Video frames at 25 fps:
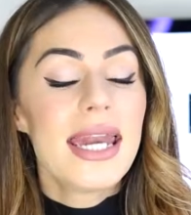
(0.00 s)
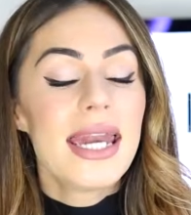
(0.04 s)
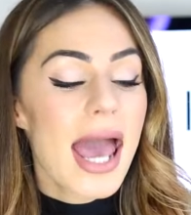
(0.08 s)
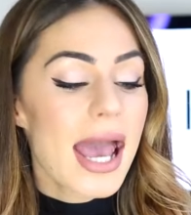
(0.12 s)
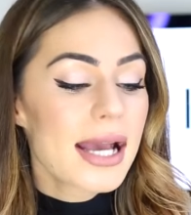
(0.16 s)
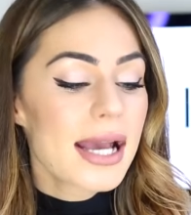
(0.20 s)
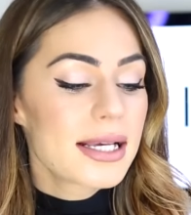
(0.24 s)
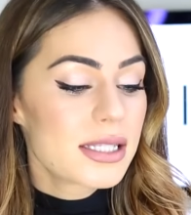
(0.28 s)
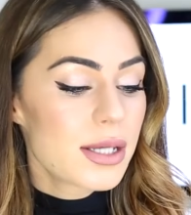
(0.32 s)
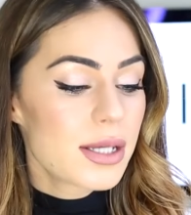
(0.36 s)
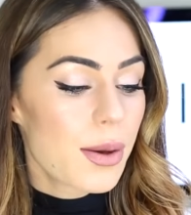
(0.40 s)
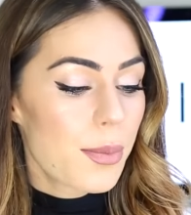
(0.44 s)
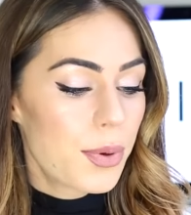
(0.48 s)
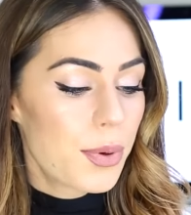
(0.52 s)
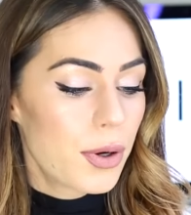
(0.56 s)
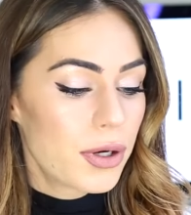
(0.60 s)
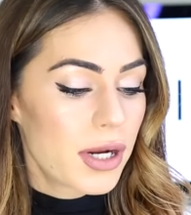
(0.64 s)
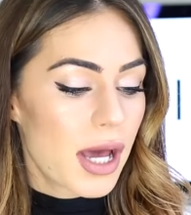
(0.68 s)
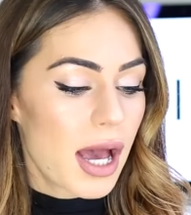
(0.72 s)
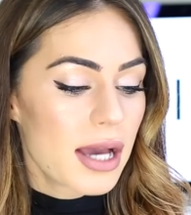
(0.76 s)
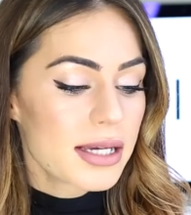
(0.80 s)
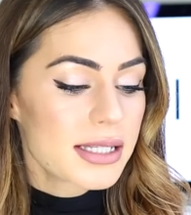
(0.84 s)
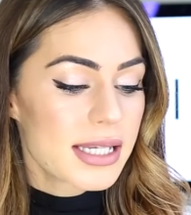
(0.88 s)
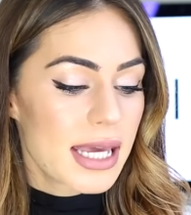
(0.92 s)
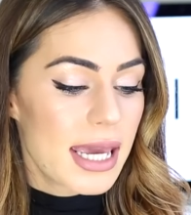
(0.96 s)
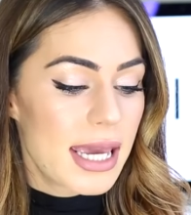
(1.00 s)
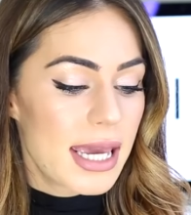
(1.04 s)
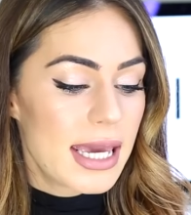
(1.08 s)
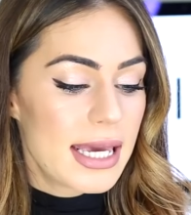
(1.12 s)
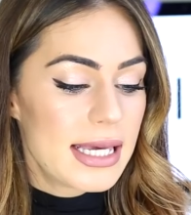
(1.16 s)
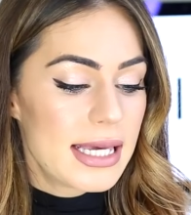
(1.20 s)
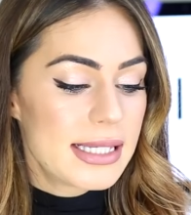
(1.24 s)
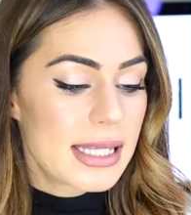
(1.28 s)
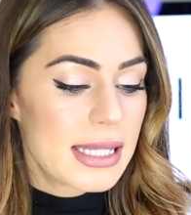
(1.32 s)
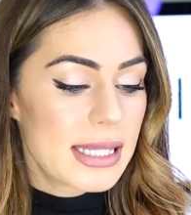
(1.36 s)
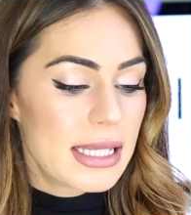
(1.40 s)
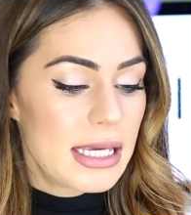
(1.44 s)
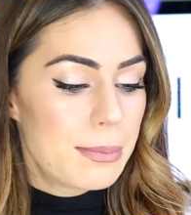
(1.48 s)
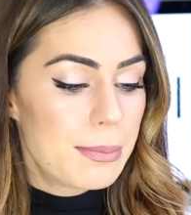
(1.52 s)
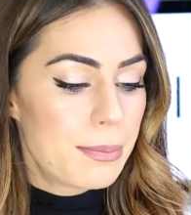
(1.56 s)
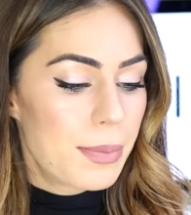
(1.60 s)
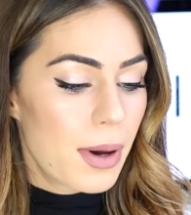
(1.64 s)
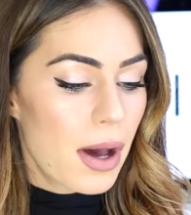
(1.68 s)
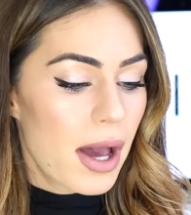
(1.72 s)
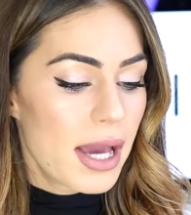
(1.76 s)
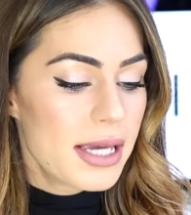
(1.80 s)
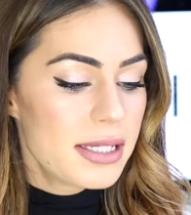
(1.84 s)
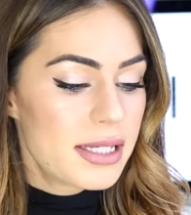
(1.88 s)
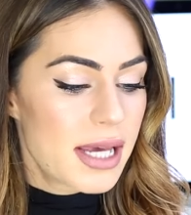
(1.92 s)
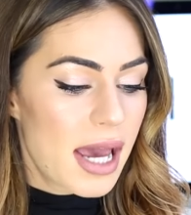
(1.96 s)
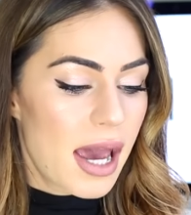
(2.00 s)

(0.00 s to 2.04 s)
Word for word: next product is the By